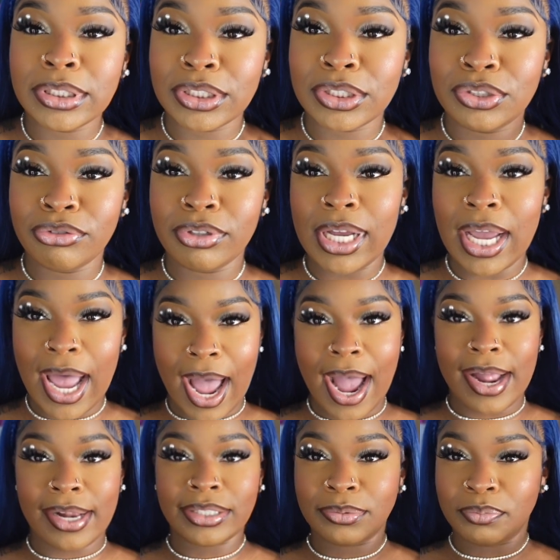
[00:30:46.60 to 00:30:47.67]
just do the
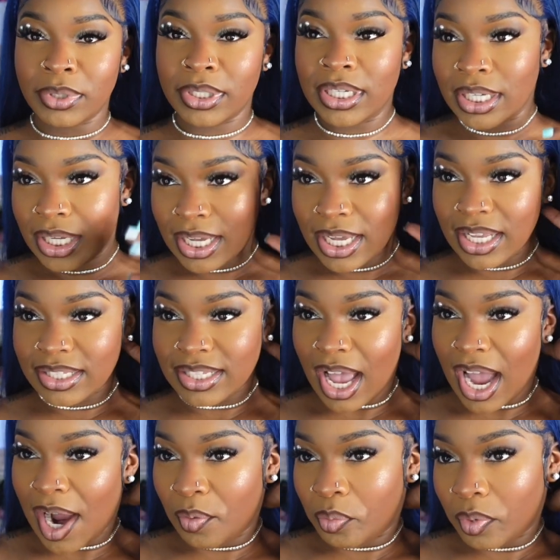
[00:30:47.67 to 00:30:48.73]
eyes because
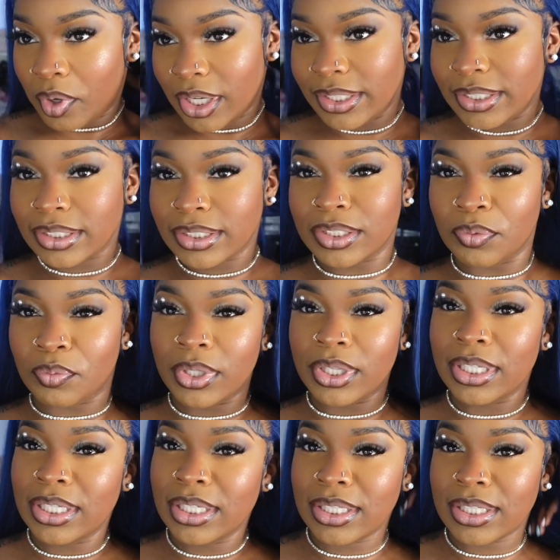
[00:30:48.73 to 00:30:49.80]
I want them
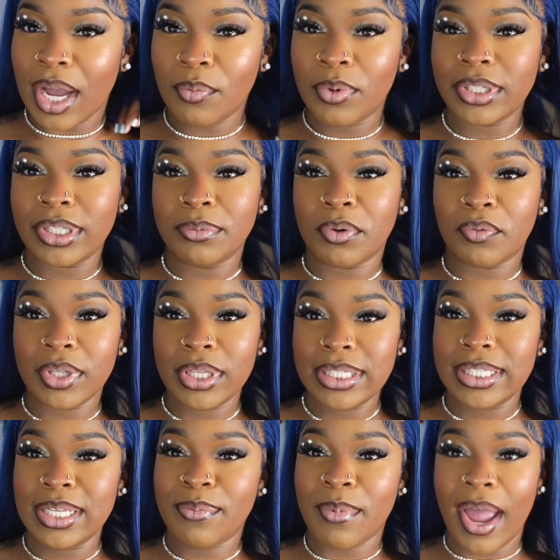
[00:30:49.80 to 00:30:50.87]
to really
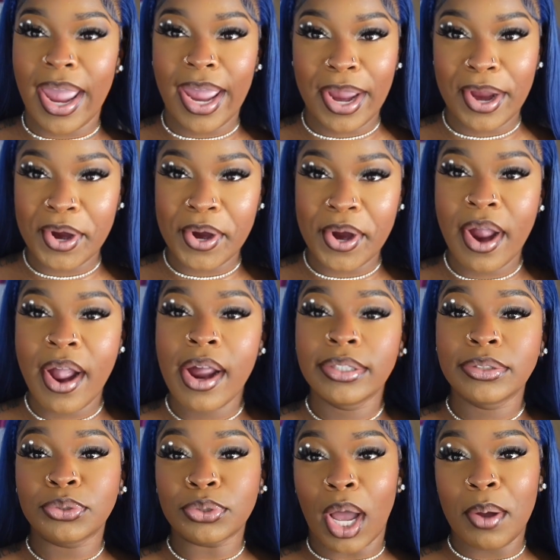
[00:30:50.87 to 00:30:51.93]
see my hair.
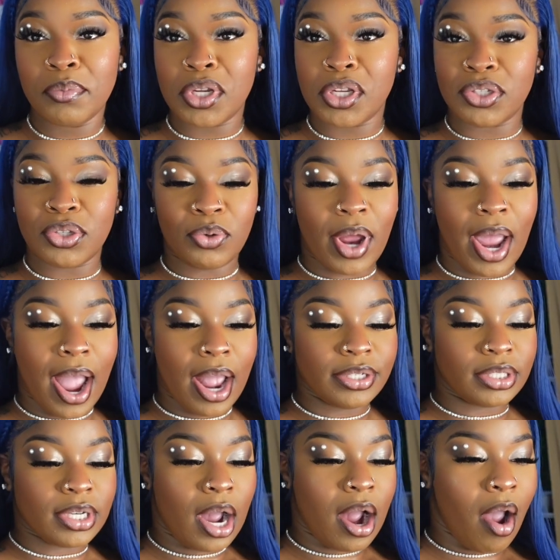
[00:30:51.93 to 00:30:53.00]
So I'm gonna just do the eyes,
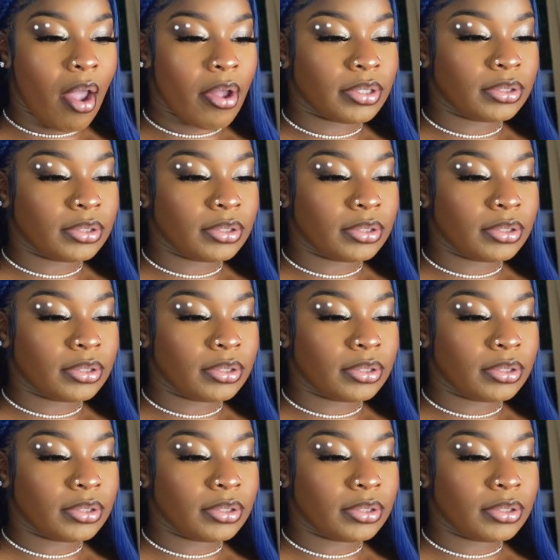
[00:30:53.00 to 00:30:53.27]
y'all.